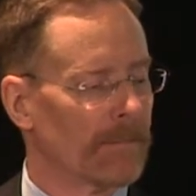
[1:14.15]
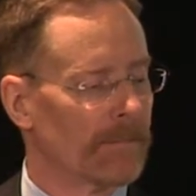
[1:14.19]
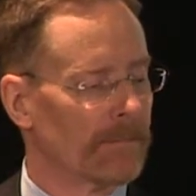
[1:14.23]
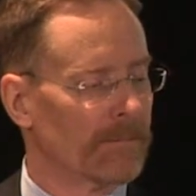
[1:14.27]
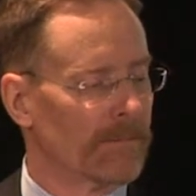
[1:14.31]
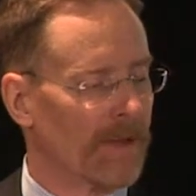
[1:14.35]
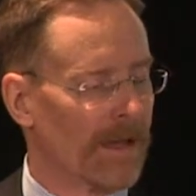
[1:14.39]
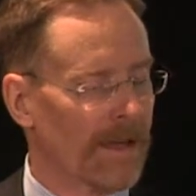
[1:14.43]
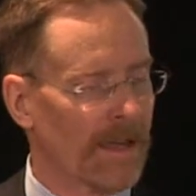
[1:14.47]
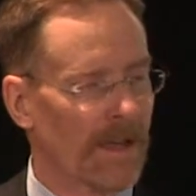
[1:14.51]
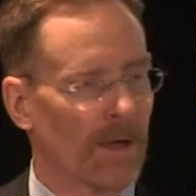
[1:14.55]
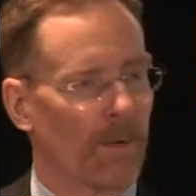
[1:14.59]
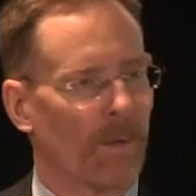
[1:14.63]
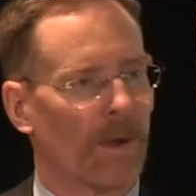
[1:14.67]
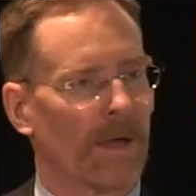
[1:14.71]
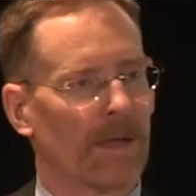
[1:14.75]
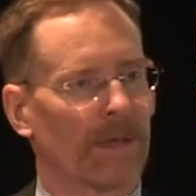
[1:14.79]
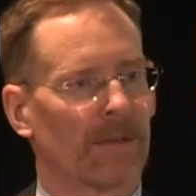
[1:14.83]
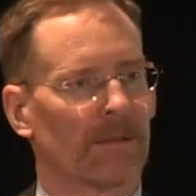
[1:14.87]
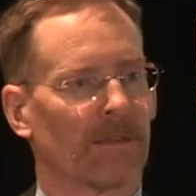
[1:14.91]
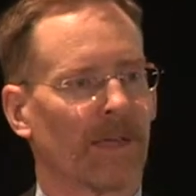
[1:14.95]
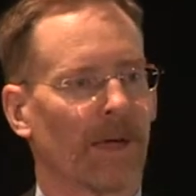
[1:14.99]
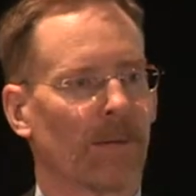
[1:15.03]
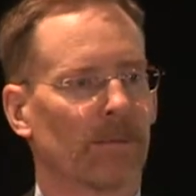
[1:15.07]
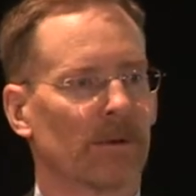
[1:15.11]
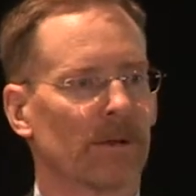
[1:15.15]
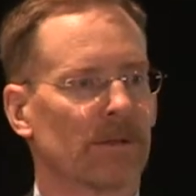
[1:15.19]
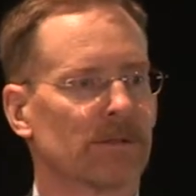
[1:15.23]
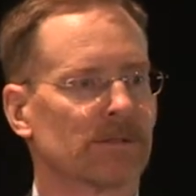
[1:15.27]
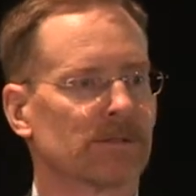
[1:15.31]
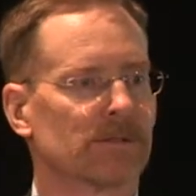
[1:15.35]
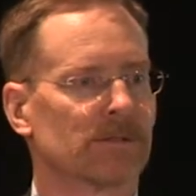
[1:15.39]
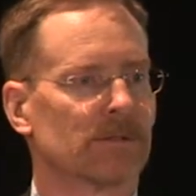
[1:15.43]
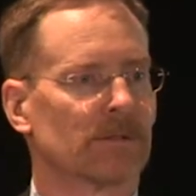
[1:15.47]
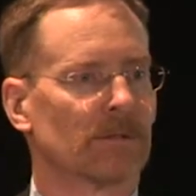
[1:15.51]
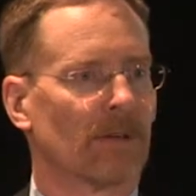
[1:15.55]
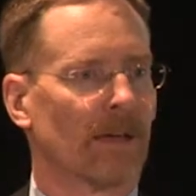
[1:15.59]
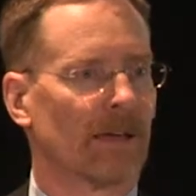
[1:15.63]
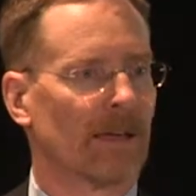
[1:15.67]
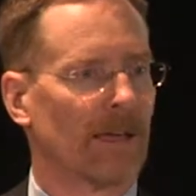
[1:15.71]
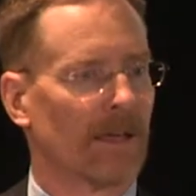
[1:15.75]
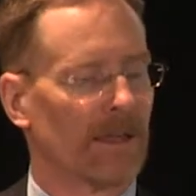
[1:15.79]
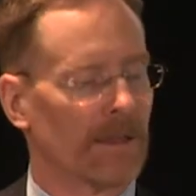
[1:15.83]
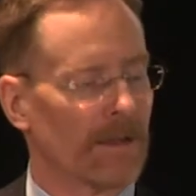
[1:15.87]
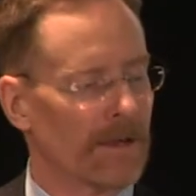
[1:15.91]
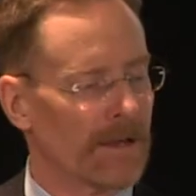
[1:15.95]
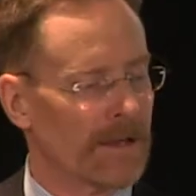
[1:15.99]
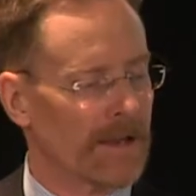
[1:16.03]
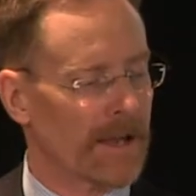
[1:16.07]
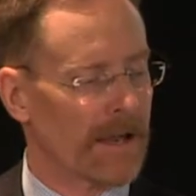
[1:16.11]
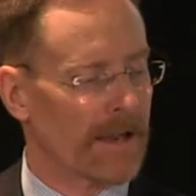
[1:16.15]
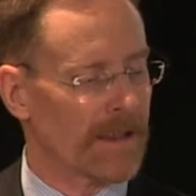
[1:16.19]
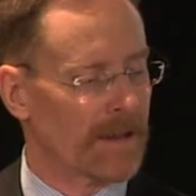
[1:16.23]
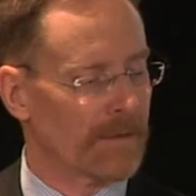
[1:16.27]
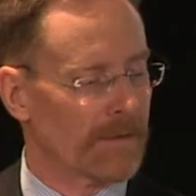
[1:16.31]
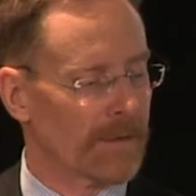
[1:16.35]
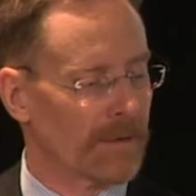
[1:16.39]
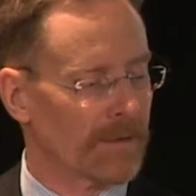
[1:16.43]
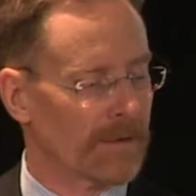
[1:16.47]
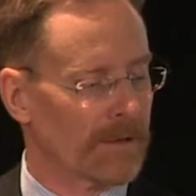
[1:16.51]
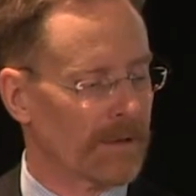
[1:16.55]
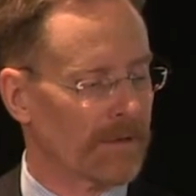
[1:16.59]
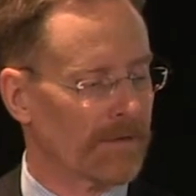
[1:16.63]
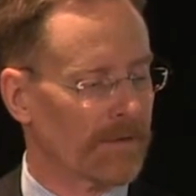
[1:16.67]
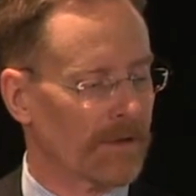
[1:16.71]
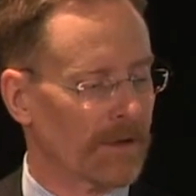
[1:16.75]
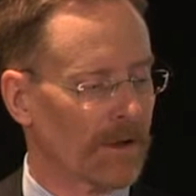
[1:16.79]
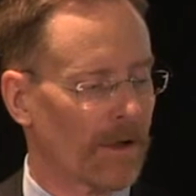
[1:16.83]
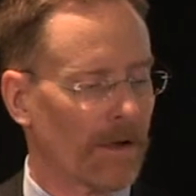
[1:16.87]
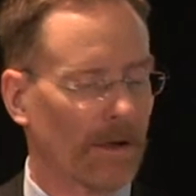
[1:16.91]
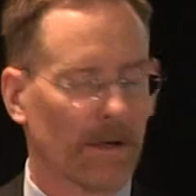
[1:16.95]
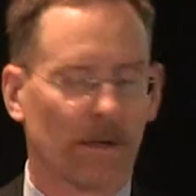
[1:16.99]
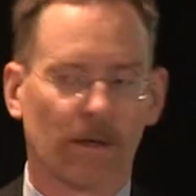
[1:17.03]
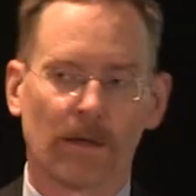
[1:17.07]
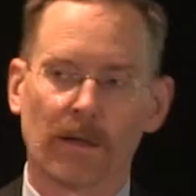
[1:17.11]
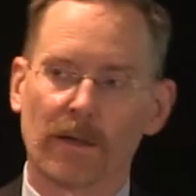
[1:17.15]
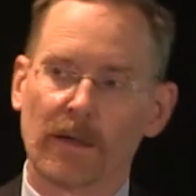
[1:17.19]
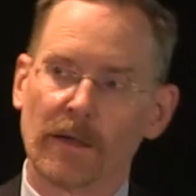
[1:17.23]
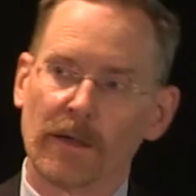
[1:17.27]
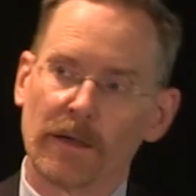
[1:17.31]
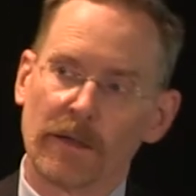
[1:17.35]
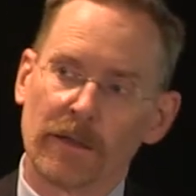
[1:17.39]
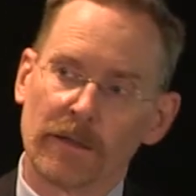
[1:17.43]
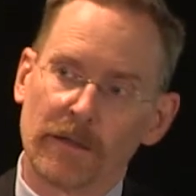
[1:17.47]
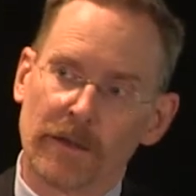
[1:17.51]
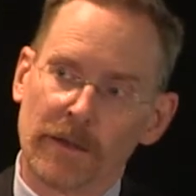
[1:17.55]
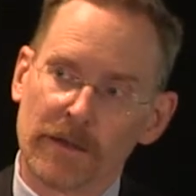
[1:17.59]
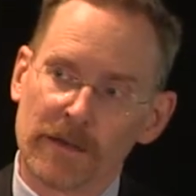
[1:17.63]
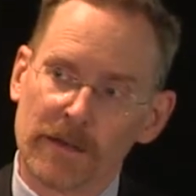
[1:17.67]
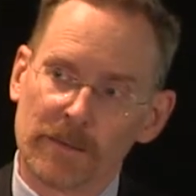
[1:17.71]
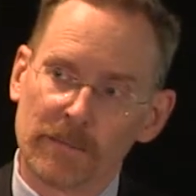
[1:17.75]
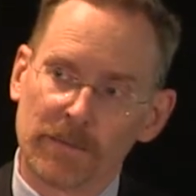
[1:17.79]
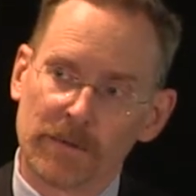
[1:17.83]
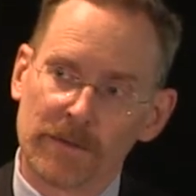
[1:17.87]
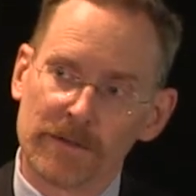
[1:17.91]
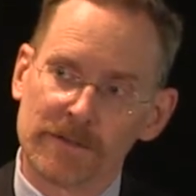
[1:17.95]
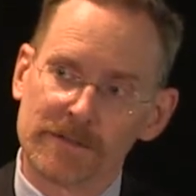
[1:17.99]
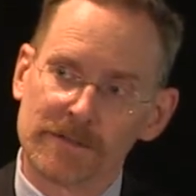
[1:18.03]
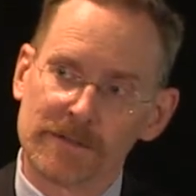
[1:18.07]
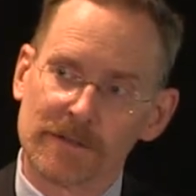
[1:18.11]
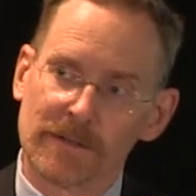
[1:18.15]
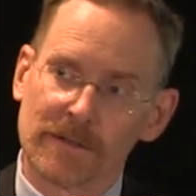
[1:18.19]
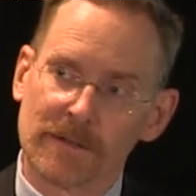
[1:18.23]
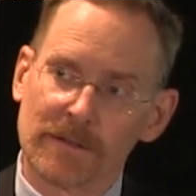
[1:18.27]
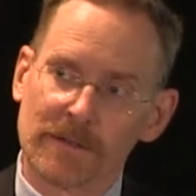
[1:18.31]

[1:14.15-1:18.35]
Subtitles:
taking away contaminants, taking the heat out of the building, if you like. Heating, please.